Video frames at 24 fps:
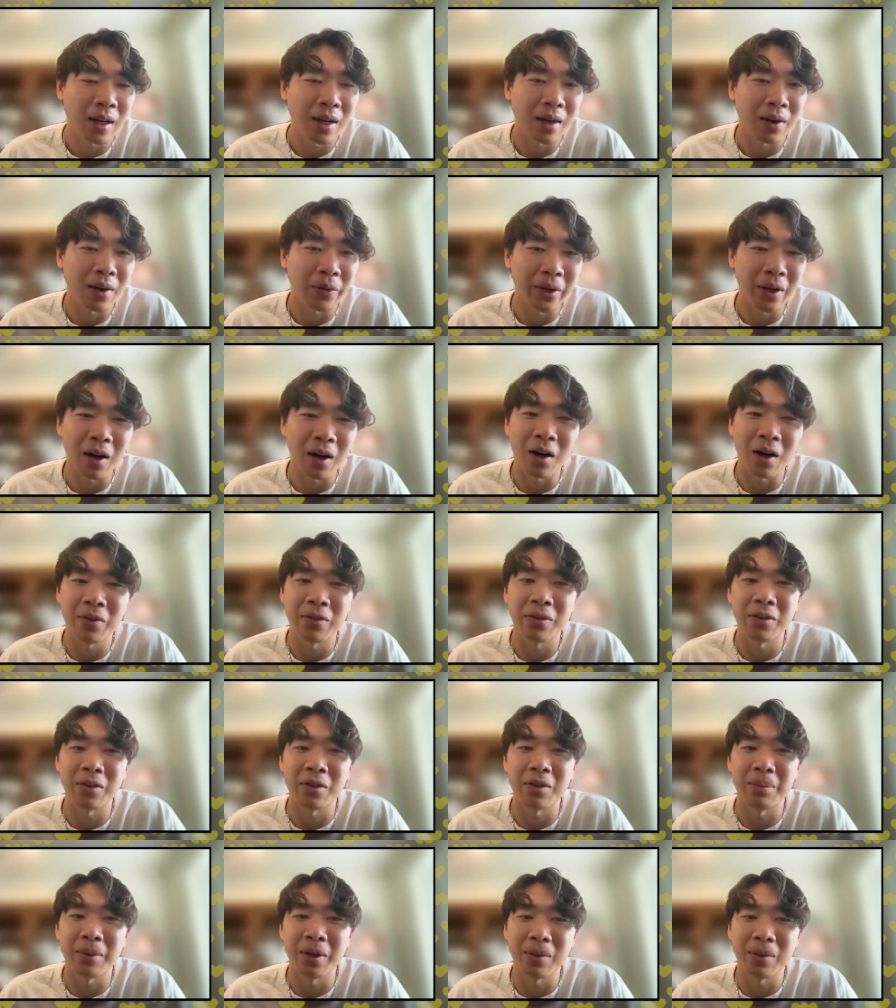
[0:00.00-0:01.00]
We offer
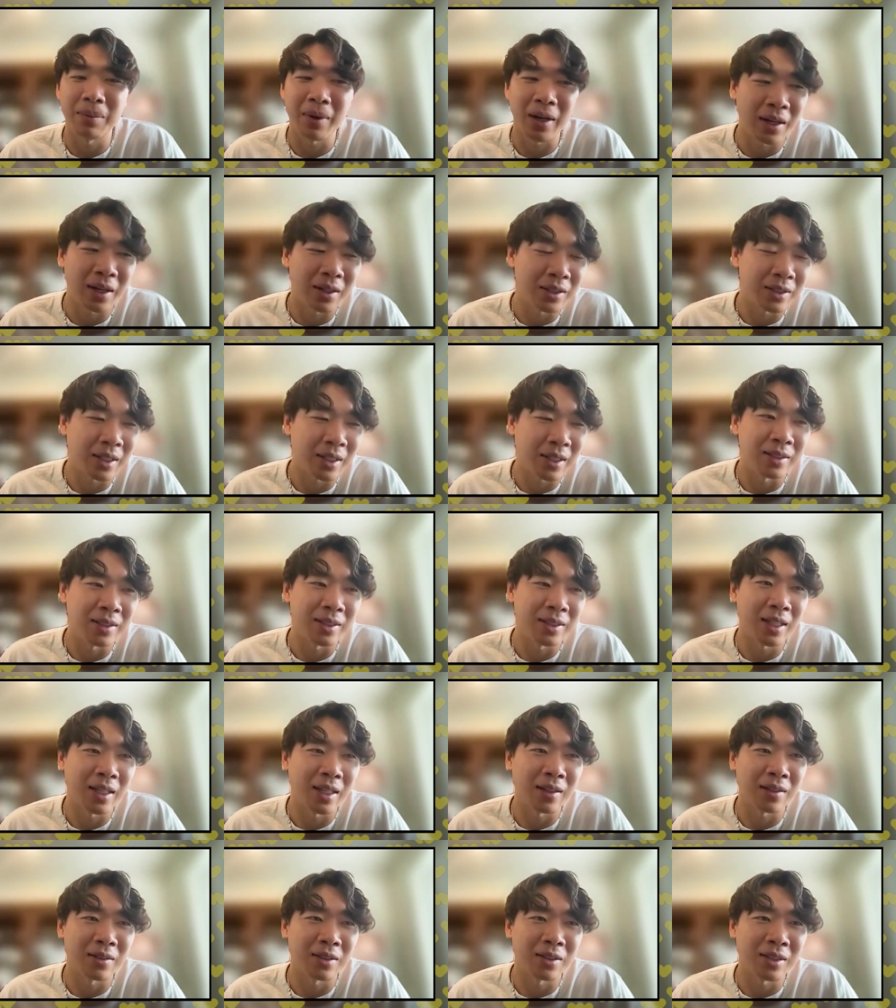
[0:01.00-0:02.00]
both buyers and
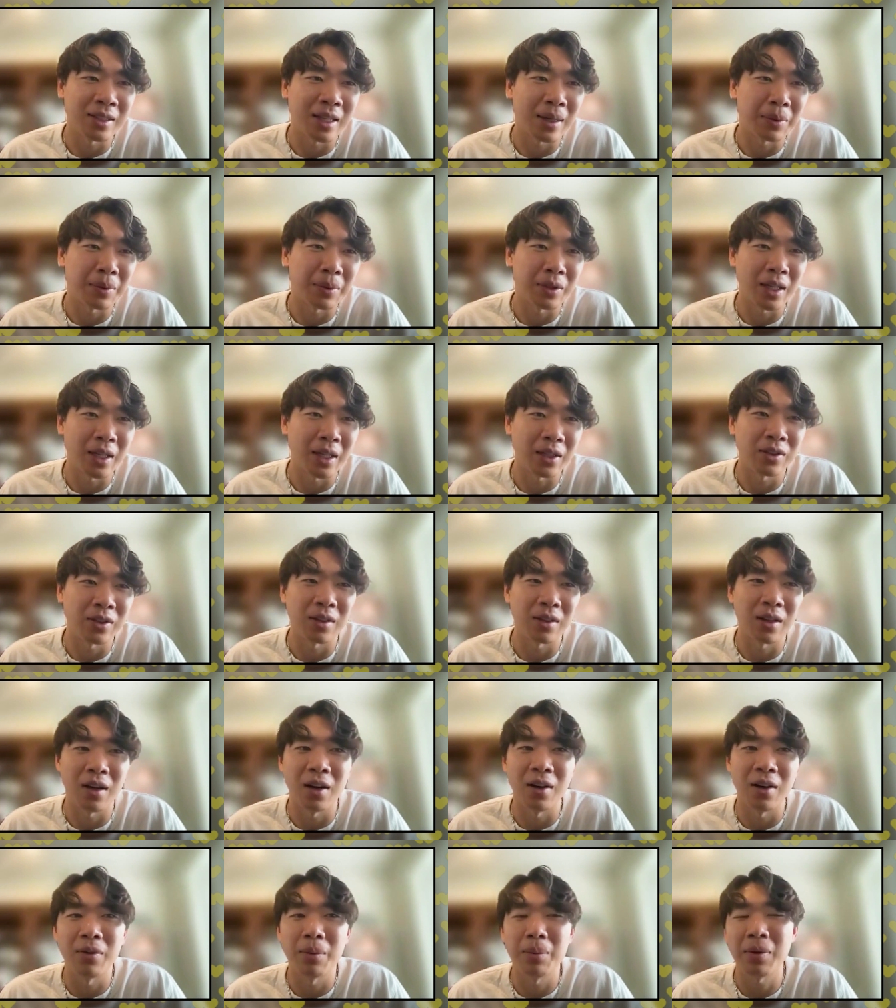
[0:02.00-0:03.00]
sellers that protection
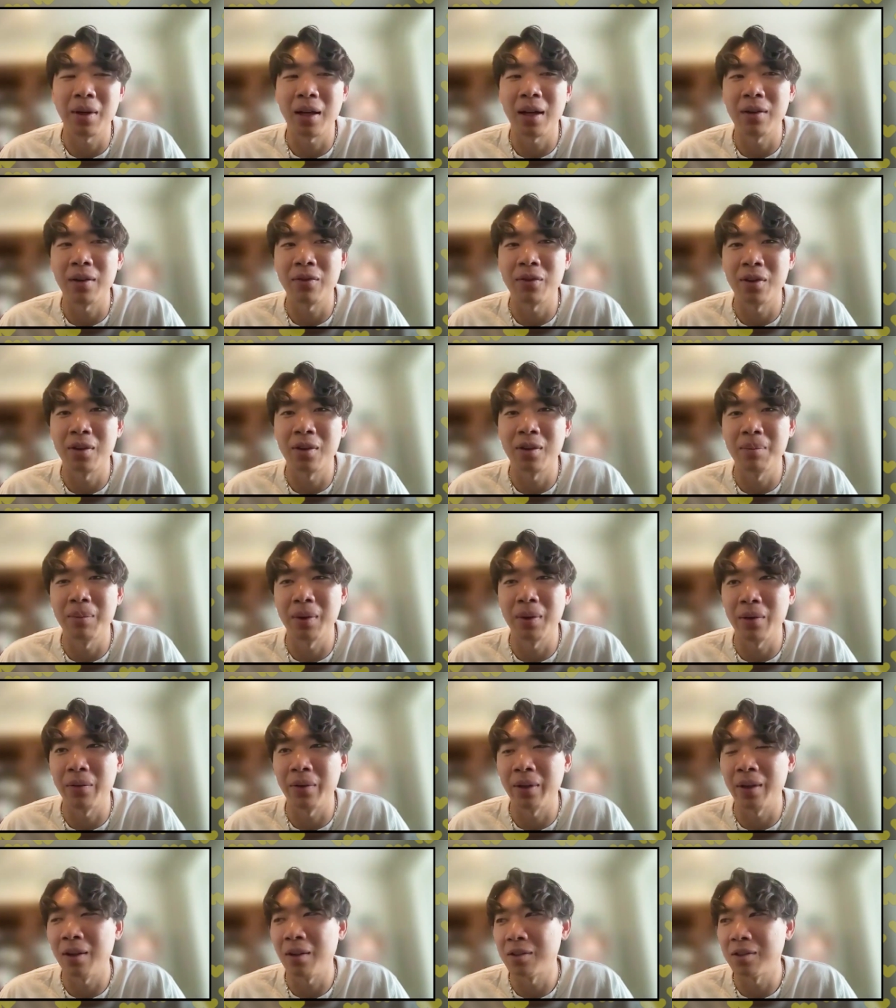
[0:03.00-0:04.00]
of a platform, but
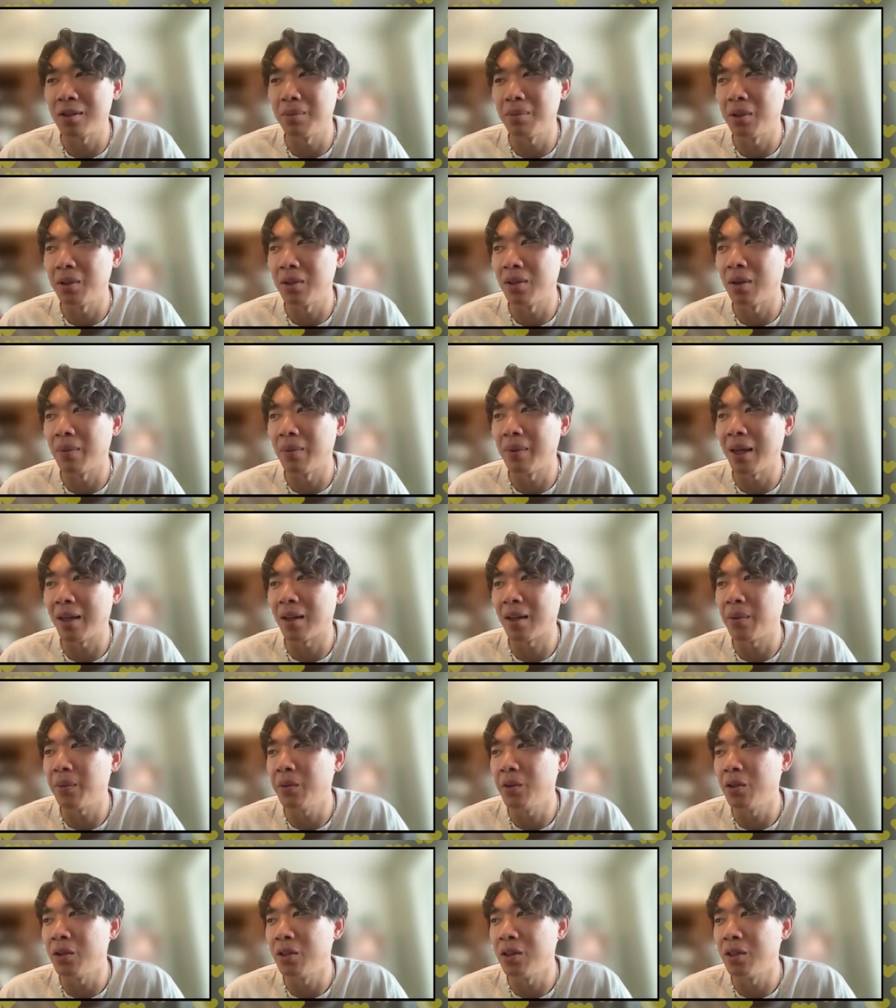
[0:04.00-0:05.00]
we also build up that
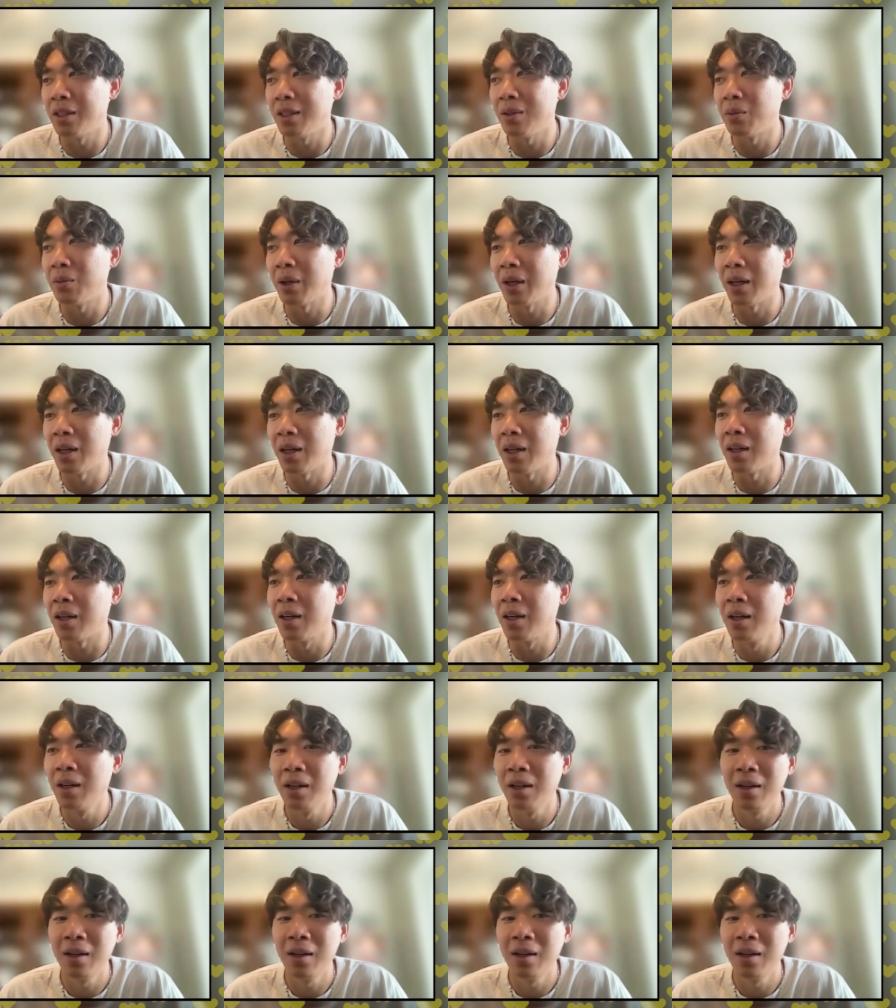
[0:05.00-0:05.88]
community where